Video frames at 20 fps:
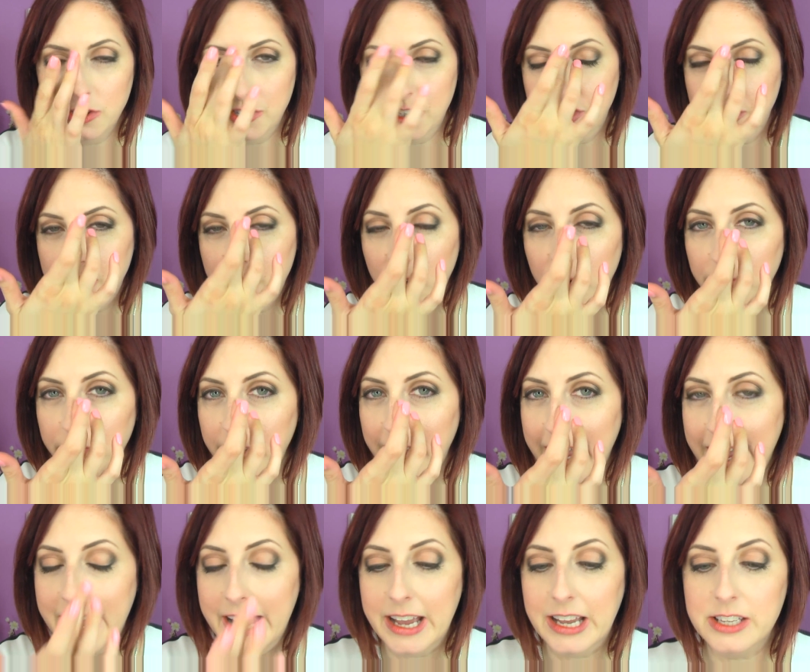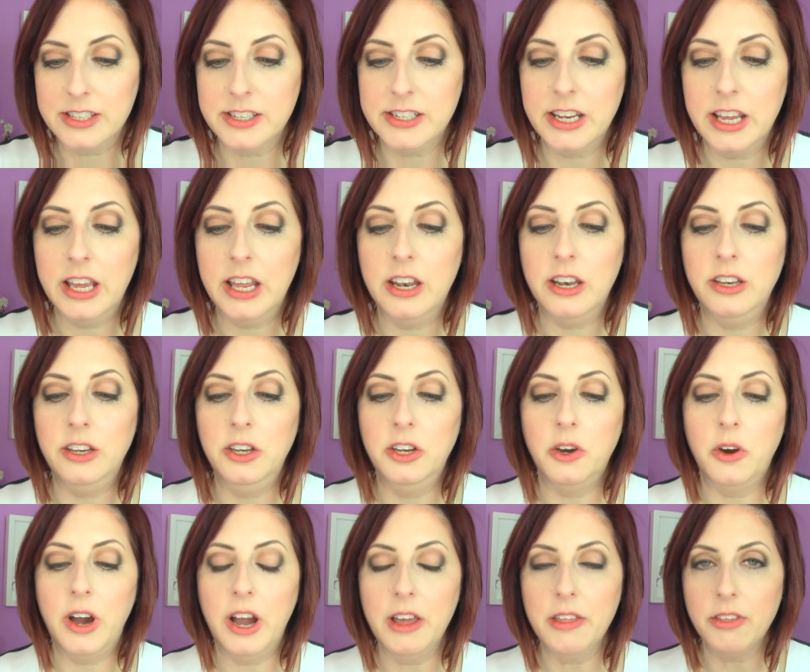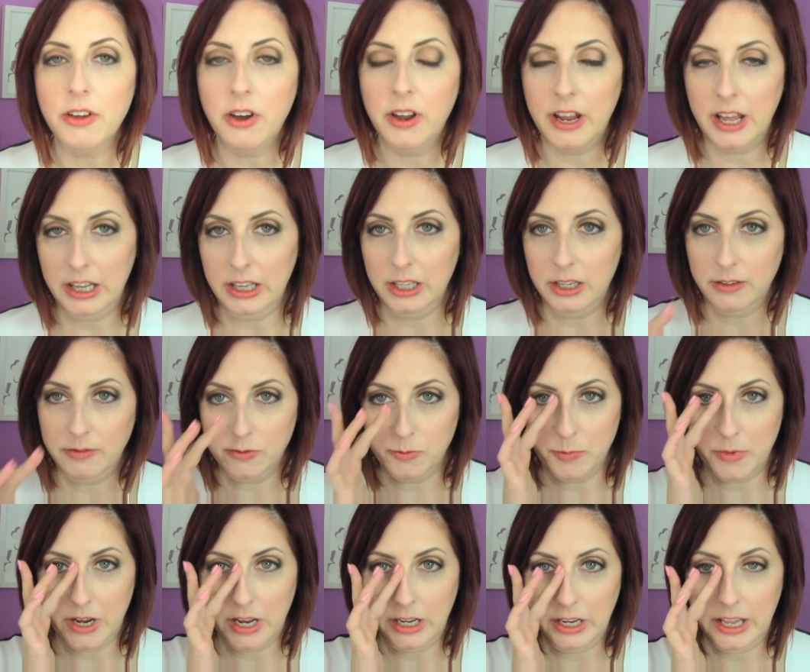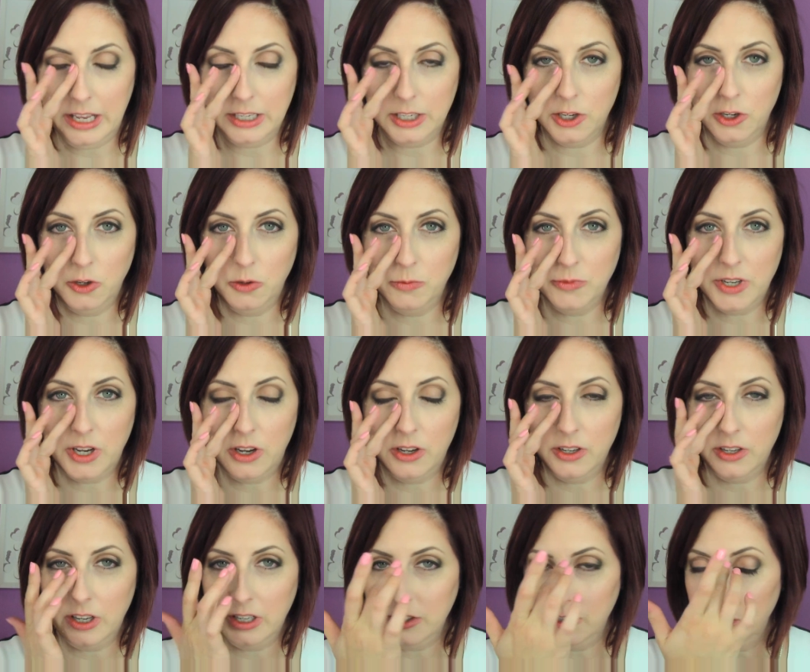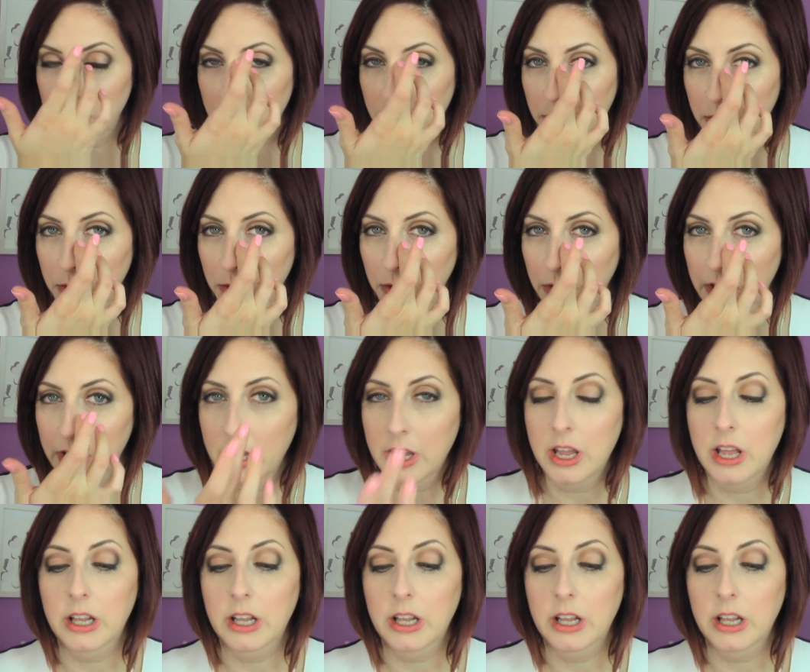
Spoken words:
so fast. And you know, I thought I loved my Lancome Teint Idol